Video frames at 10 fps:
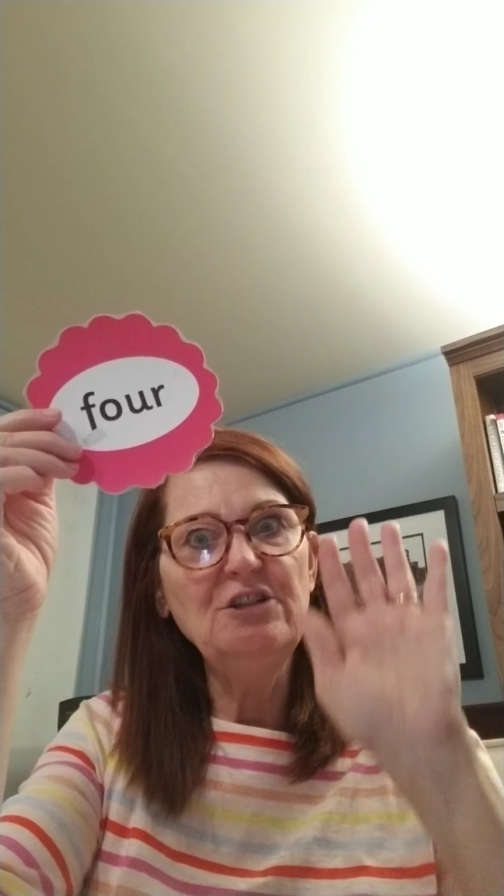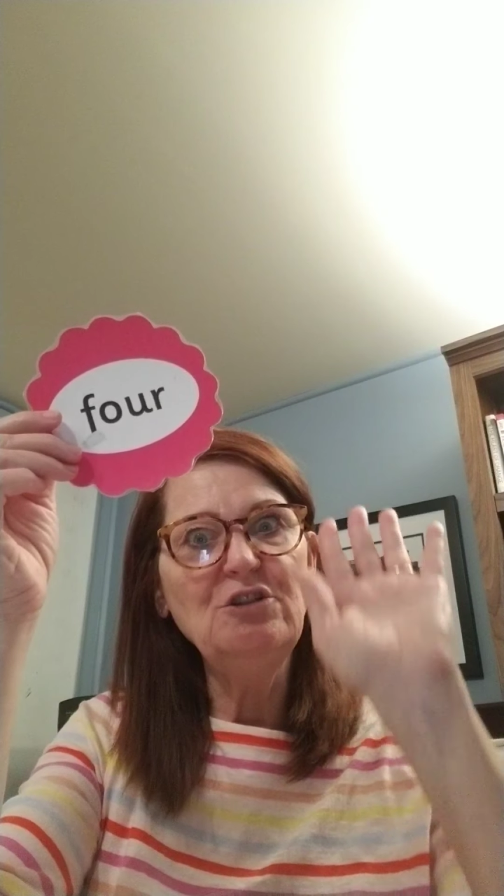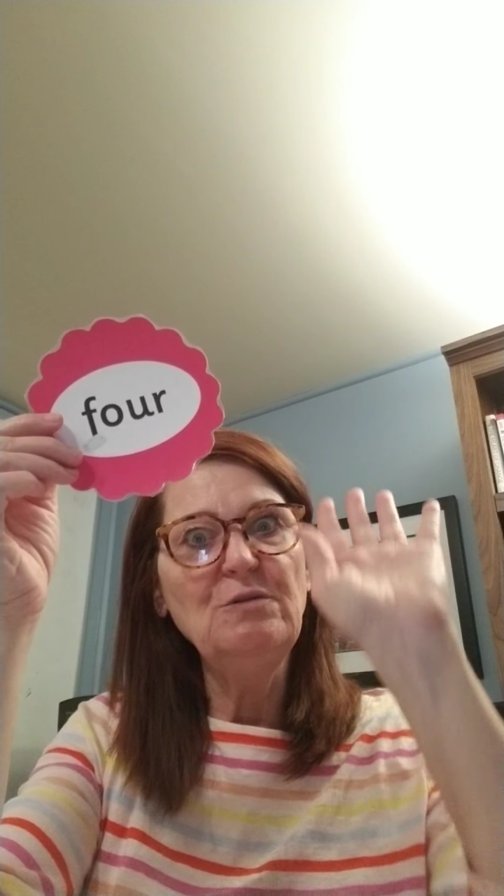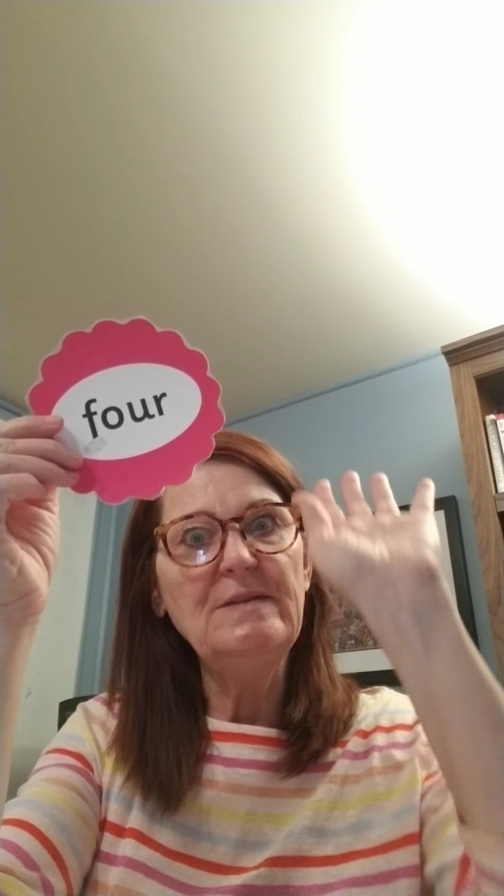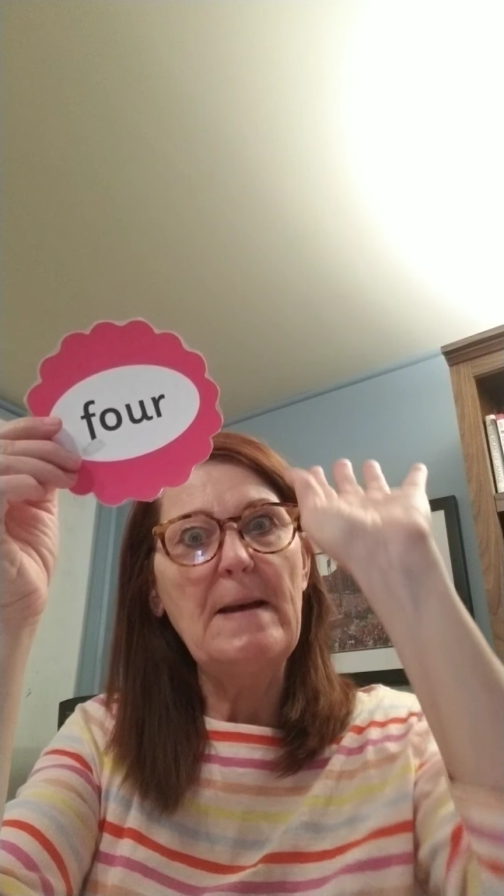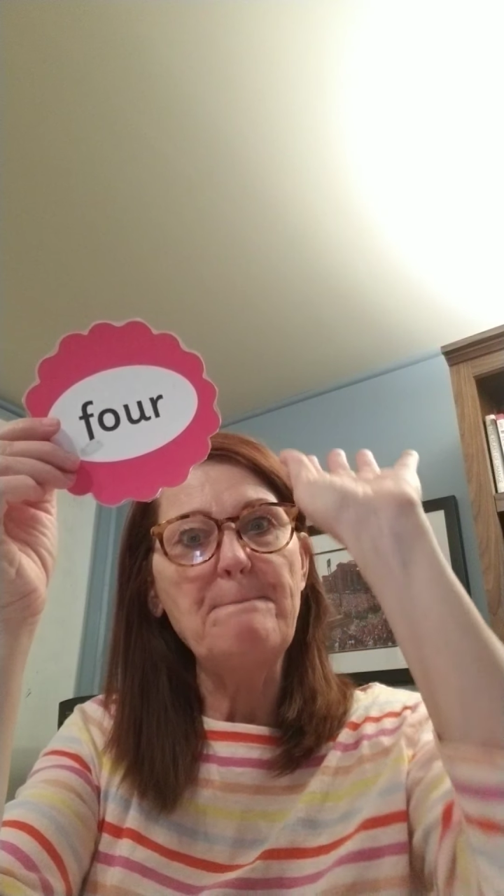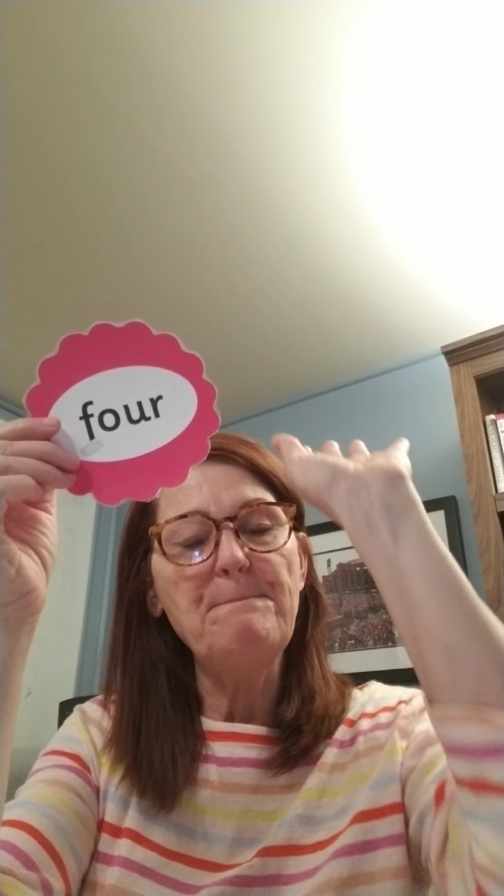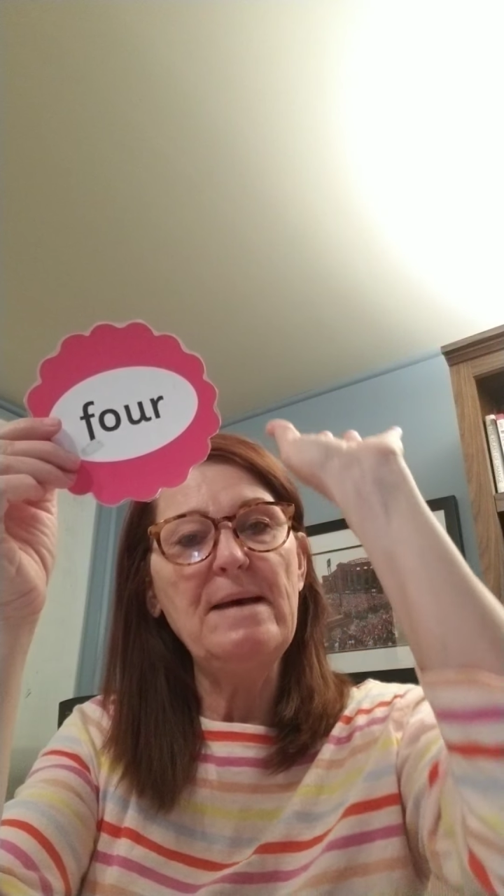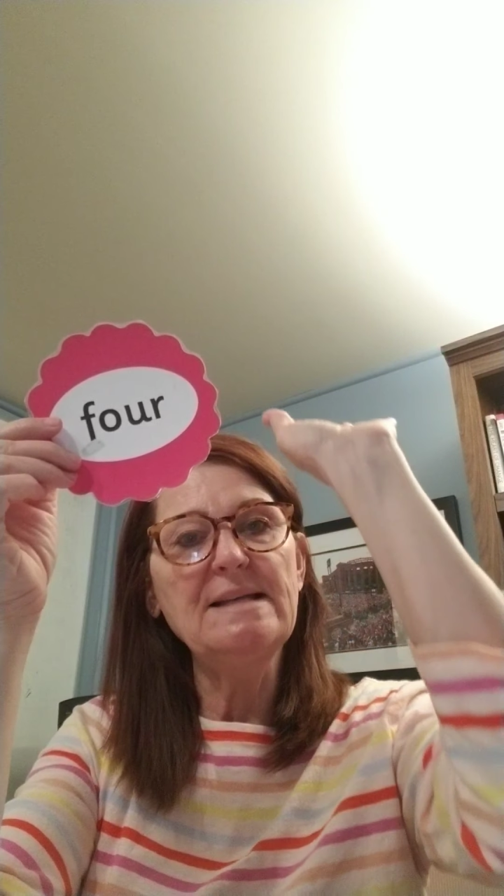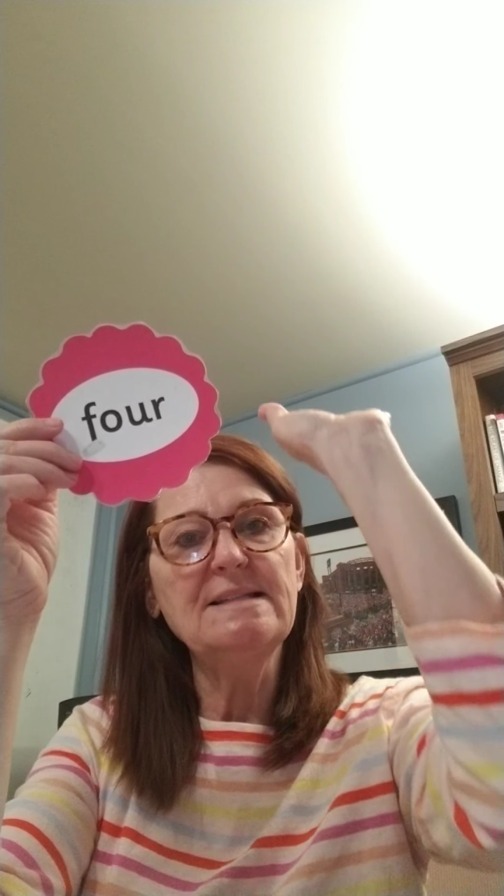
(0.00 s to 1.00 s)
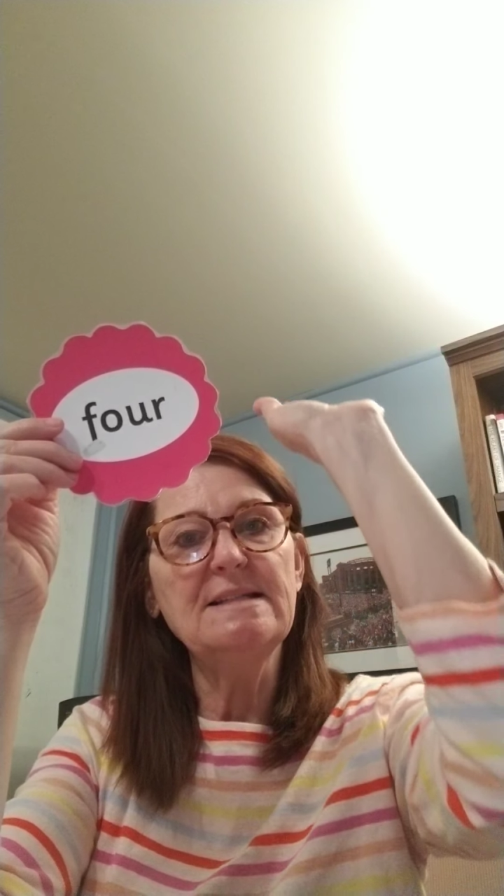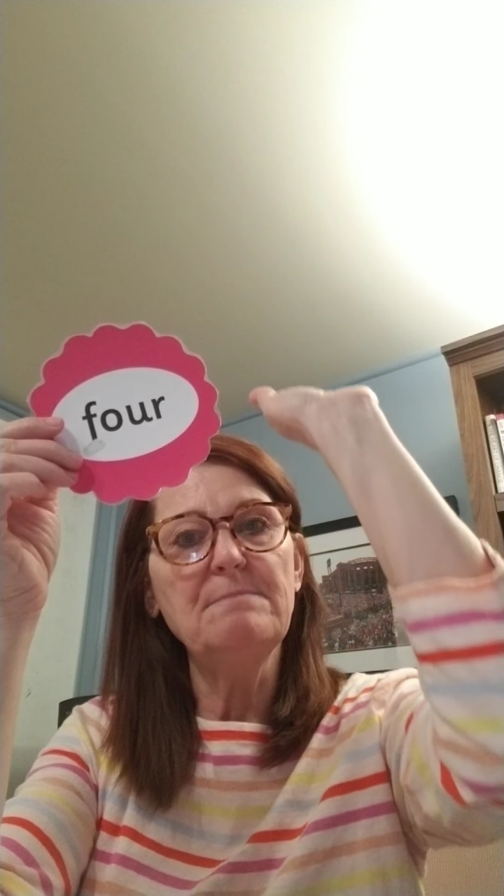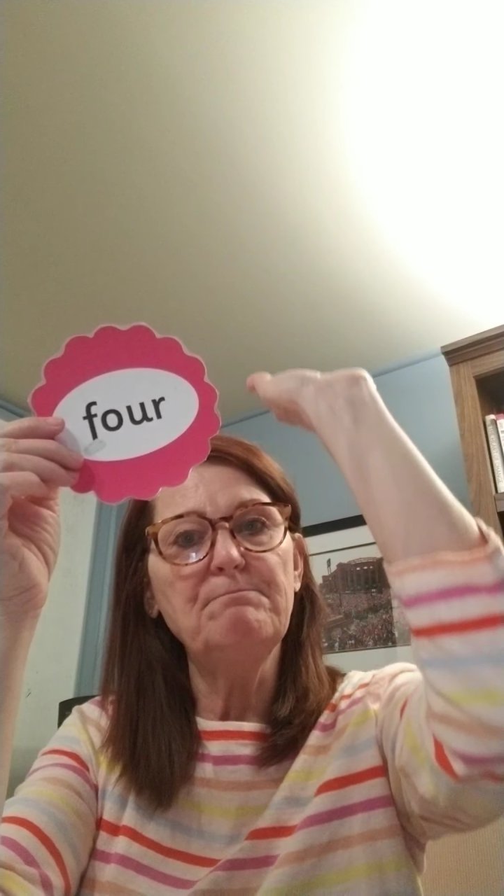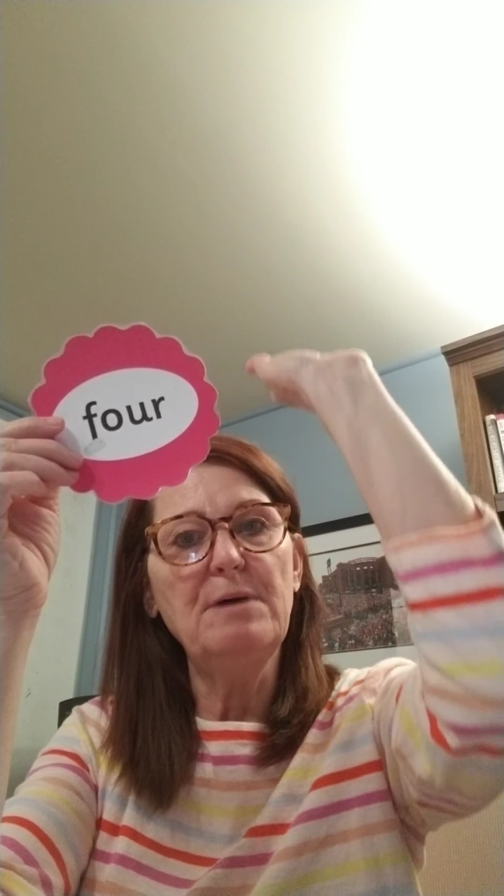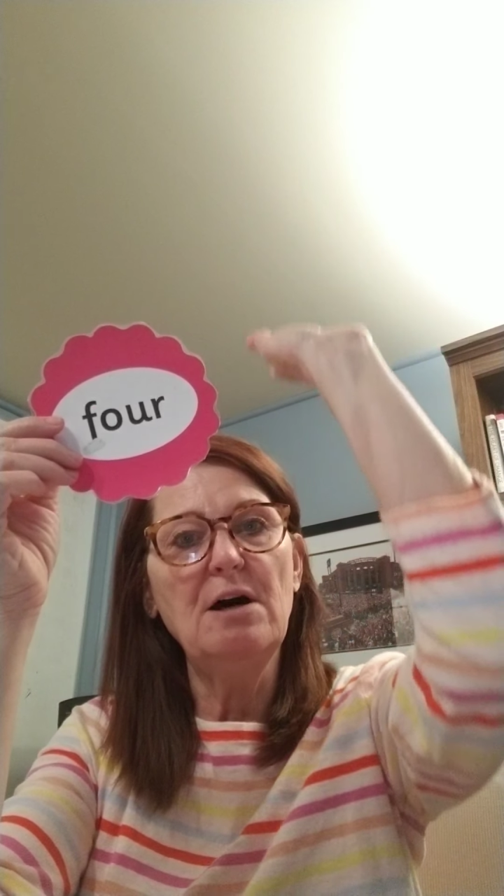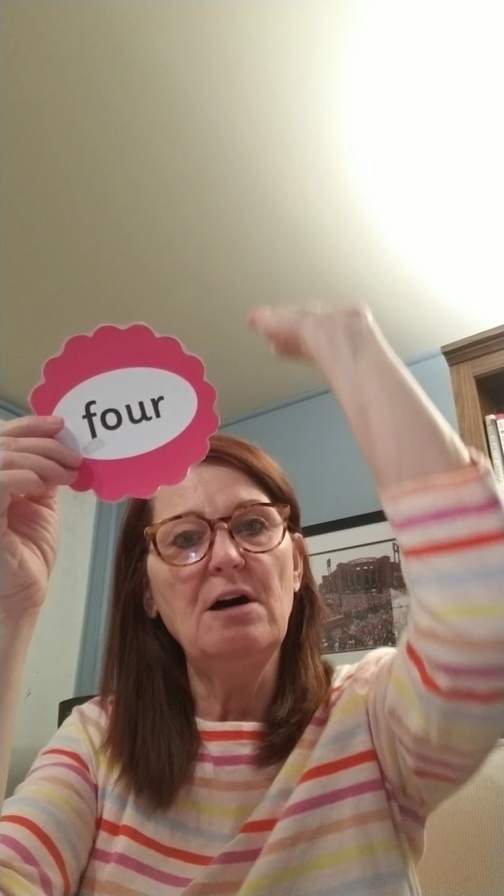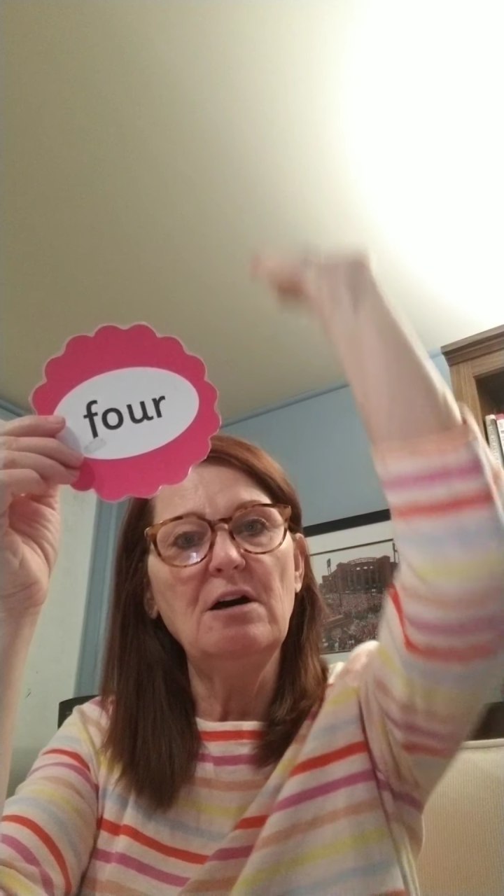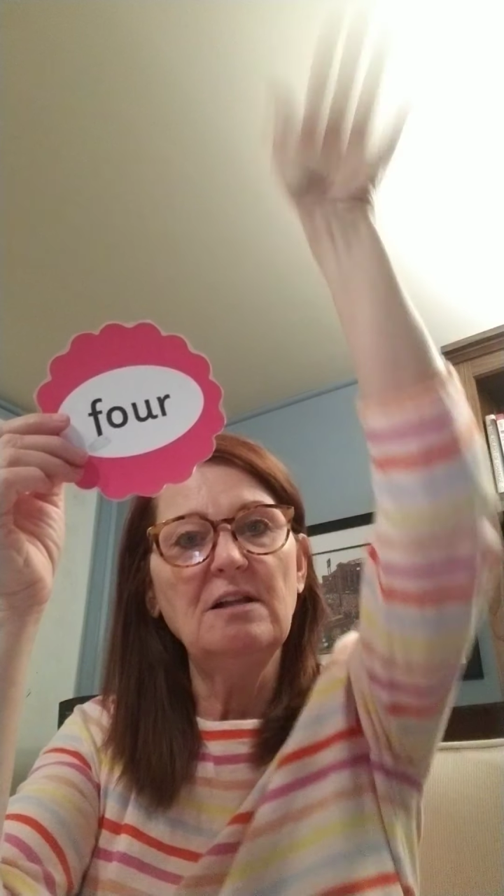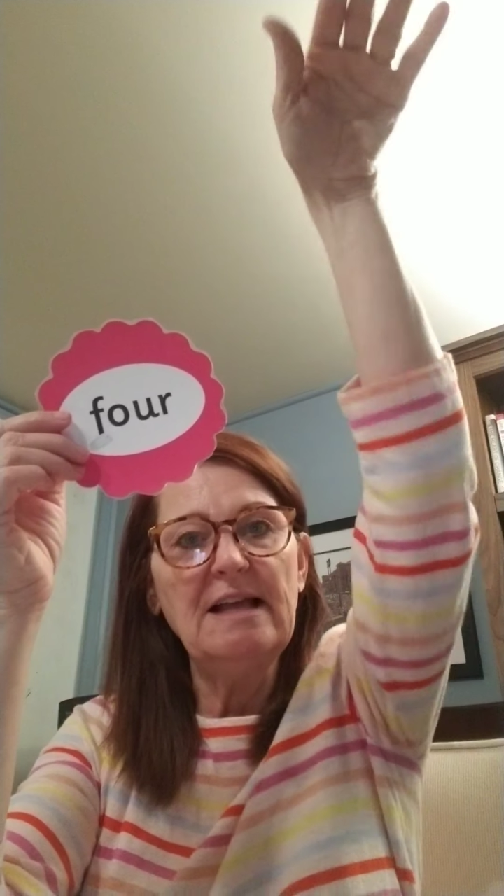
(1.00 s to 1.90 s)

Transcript: to shoot that basketball